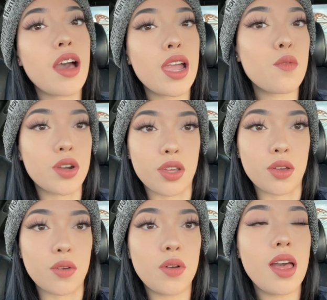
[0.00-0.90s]
I were
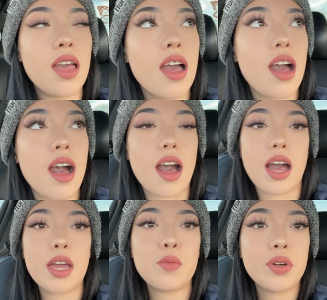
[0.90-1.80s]
you,
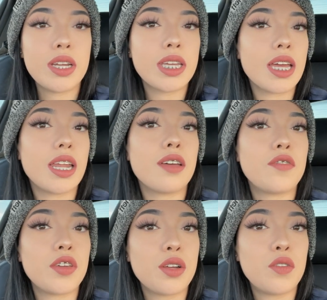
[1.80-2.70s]
I would get a
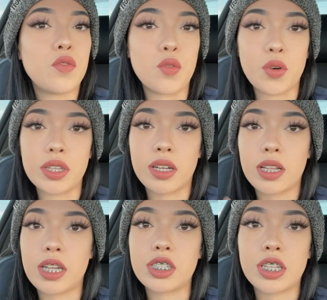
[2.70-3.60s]
feel for the
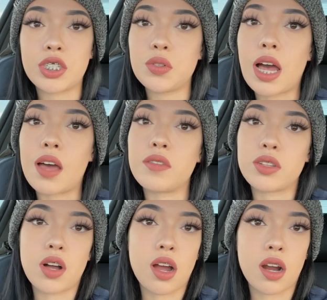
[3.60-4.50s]
clutch that you have in
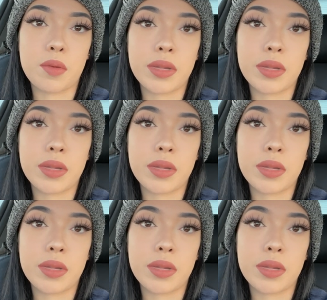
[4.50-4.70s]
the car,